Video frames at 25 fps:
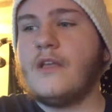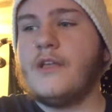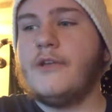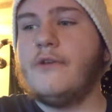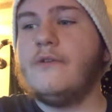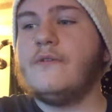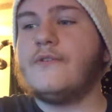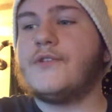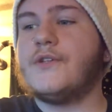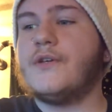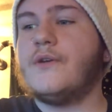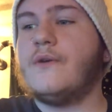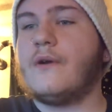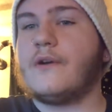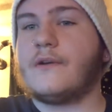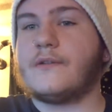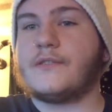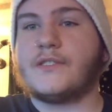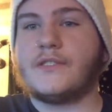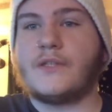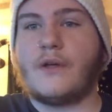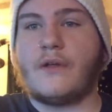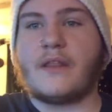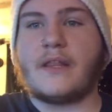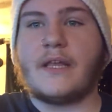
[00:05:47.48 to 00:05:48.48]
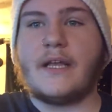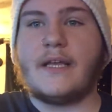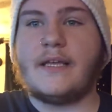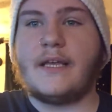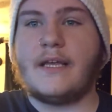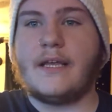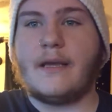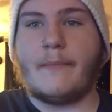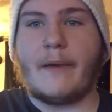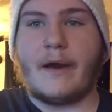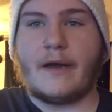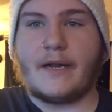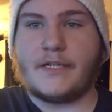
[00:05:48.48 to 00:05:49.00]
you two are still
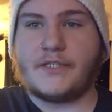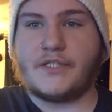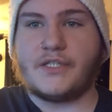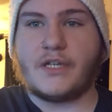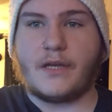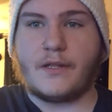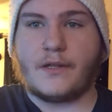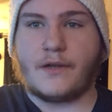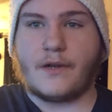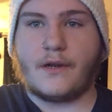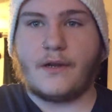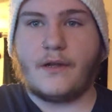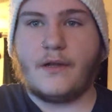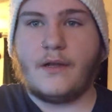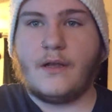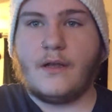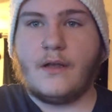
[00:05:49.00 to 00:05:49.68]
thinking about each other.